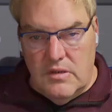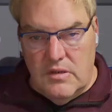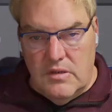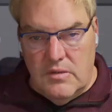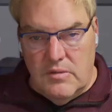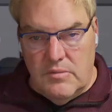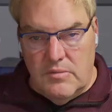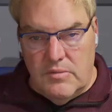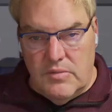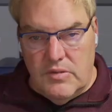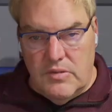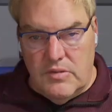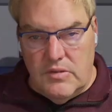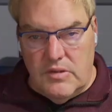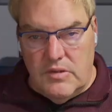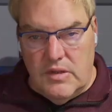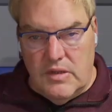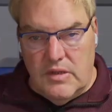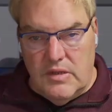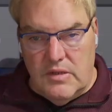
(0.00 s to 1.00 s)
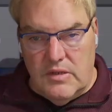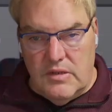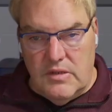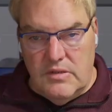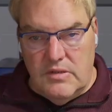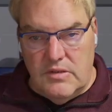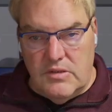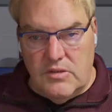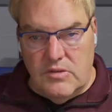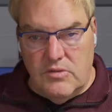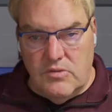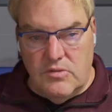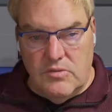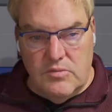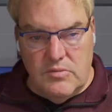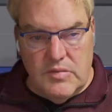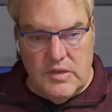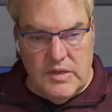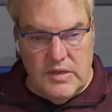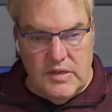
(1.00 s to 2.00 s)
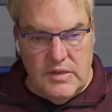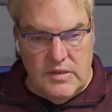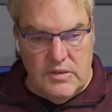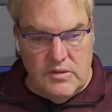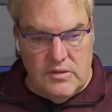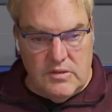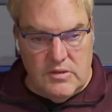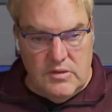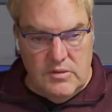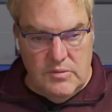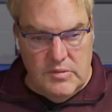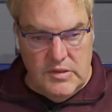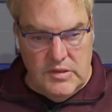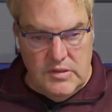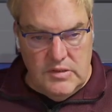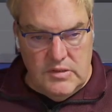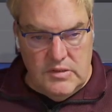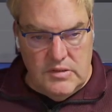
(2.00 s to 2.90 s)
put that into my document.